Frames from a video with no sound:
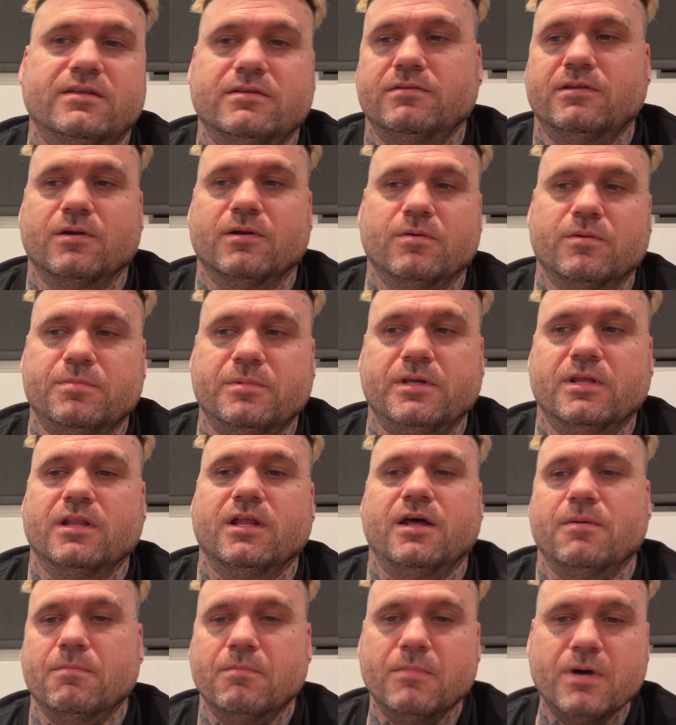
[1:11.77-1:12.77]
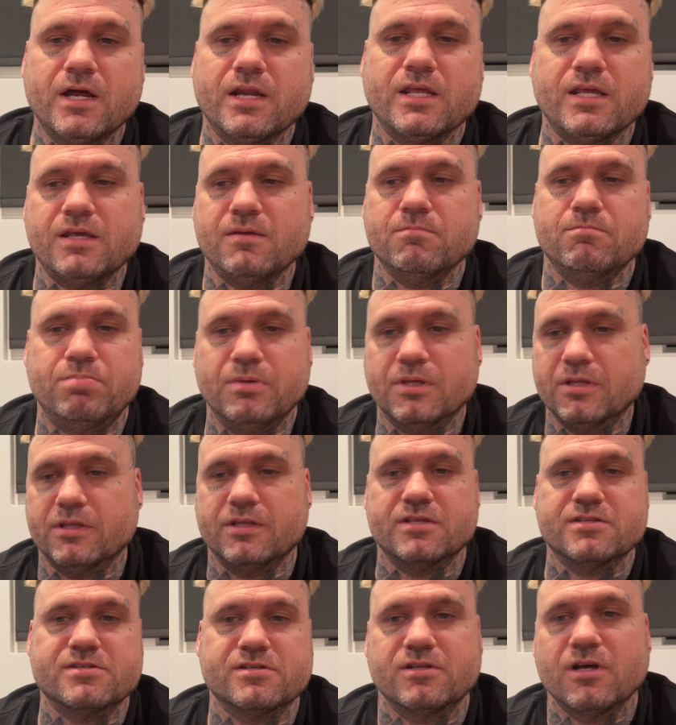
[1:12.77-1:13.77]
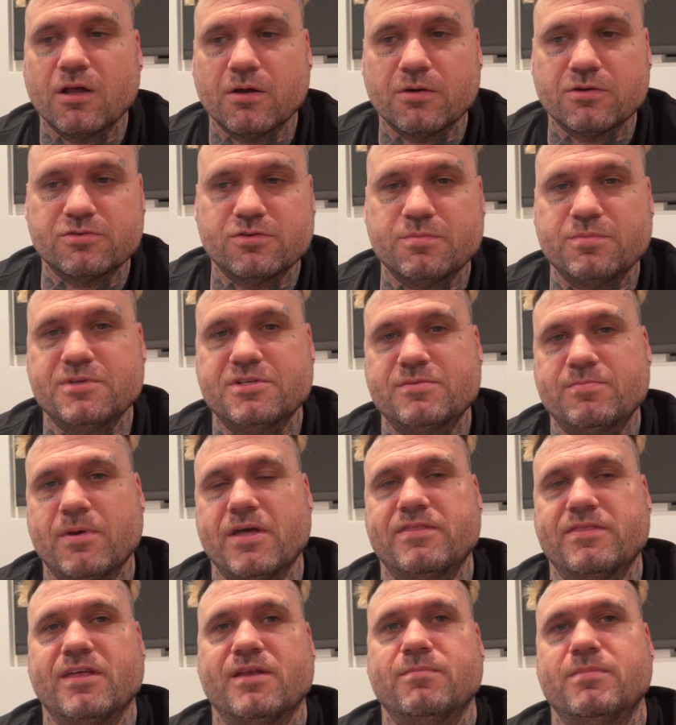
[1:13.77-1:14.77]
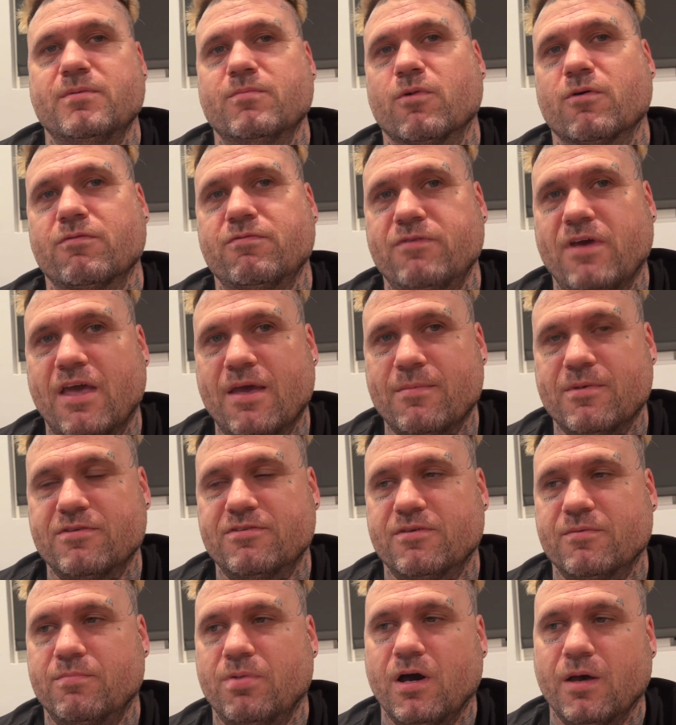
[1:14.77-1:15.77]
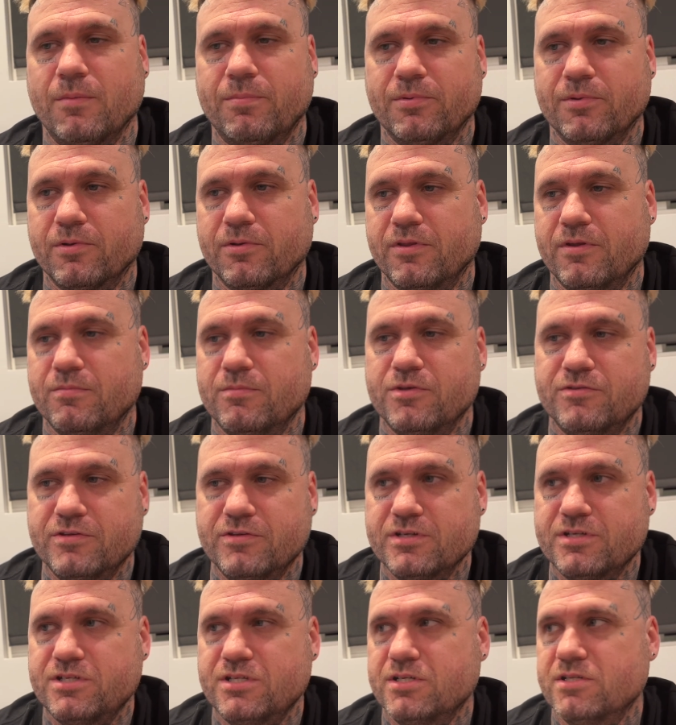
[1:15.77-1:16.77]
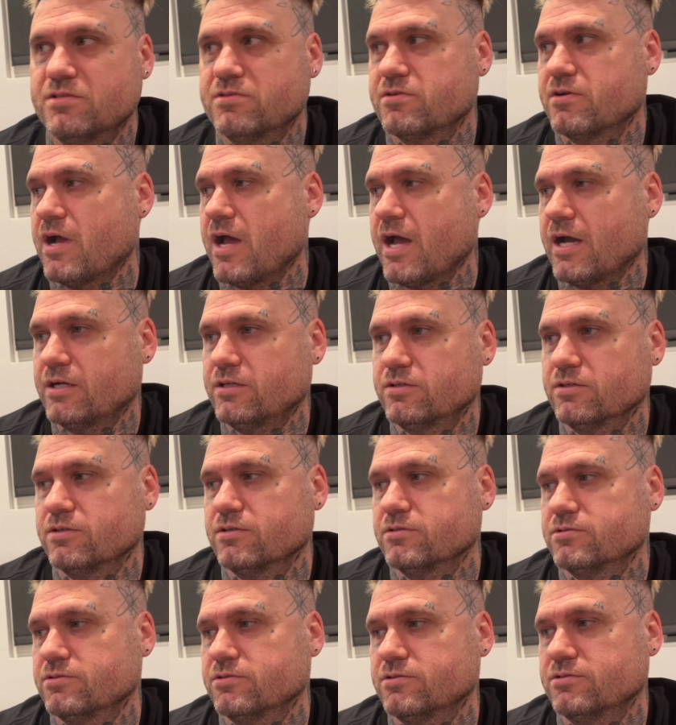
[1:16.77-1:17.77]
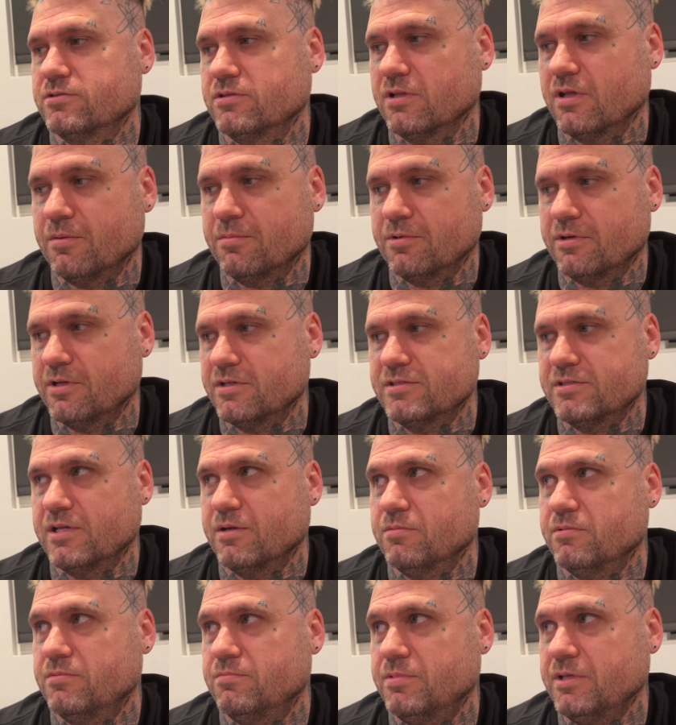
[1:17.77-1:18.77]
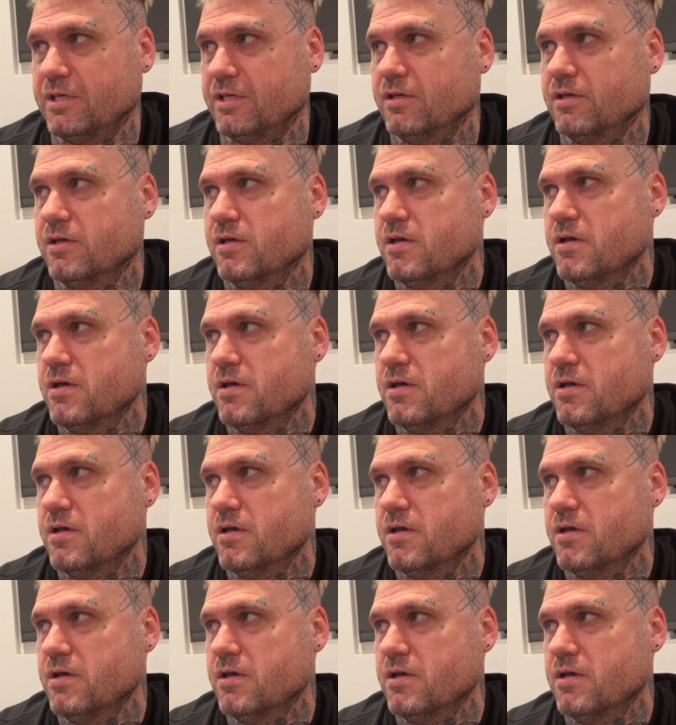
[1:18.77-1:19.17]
there would be a lot of money billions of dollars would be spent they'd be more famous and popular than musicians or actors or celebrities they would be